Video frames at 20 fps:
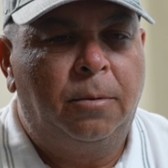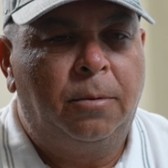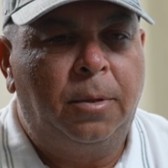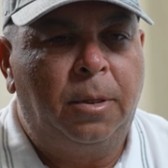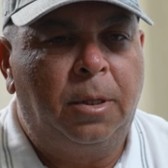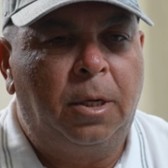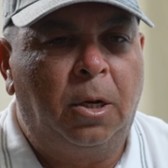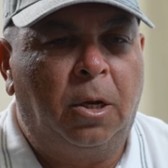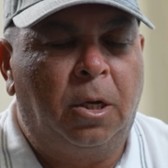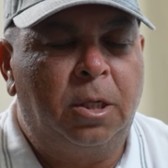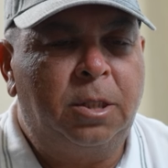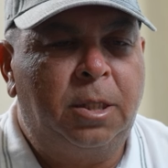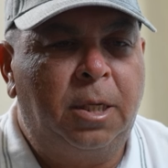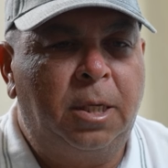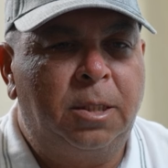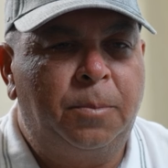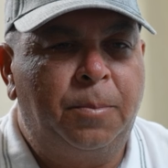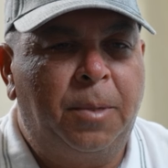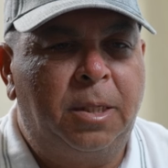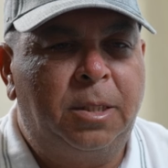in the last
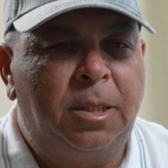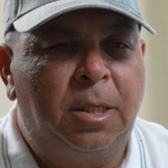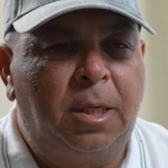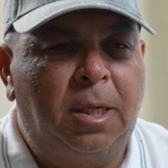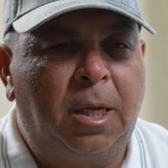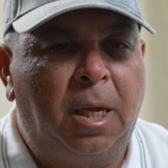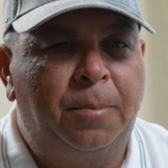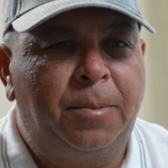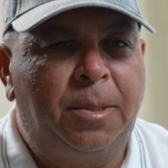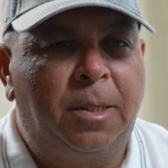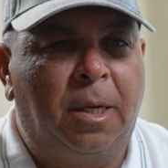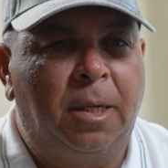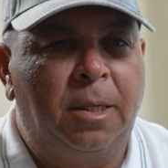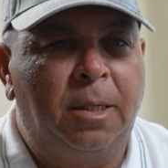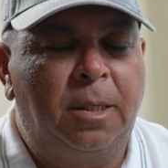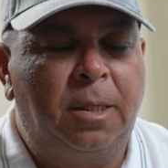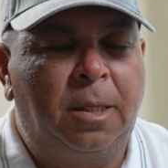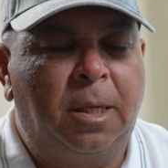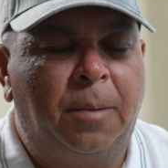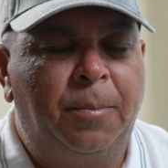test match in Cape
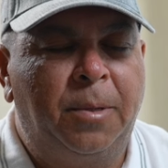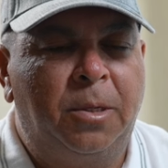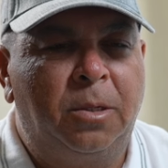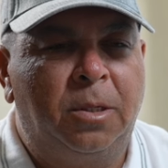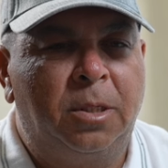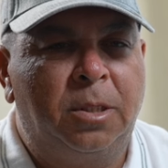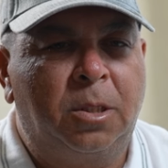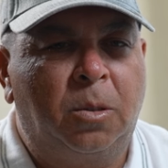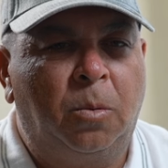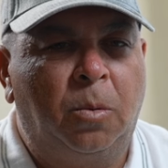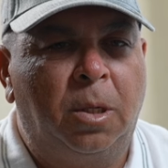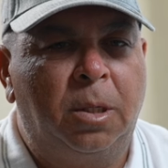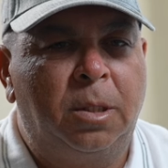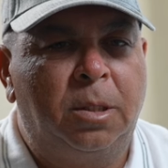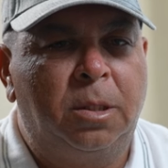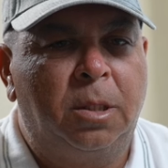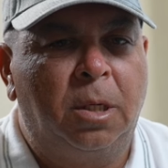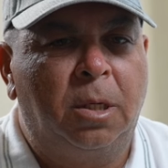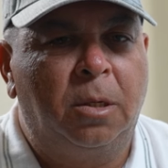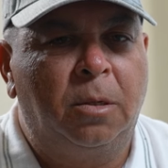Town, came into the squad.
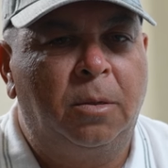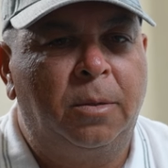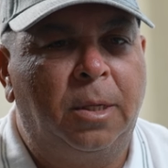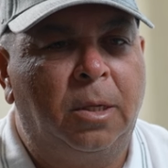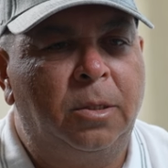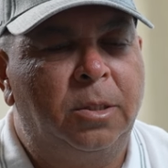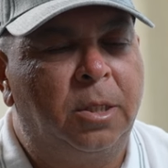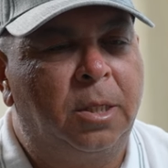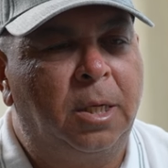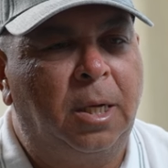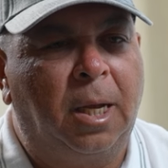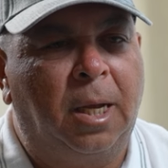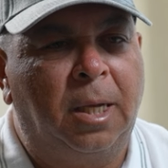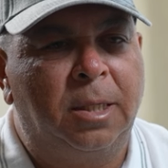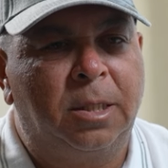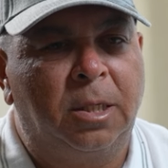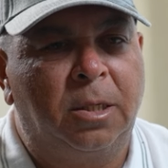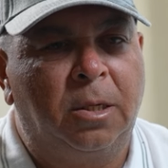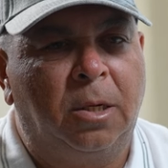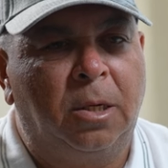So those are the
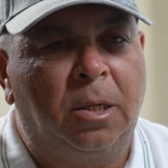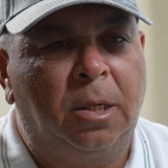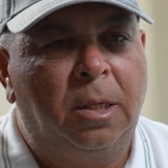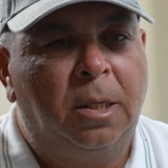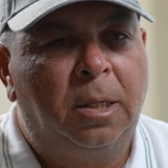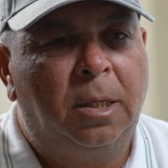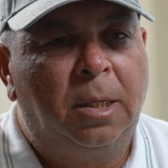guys that are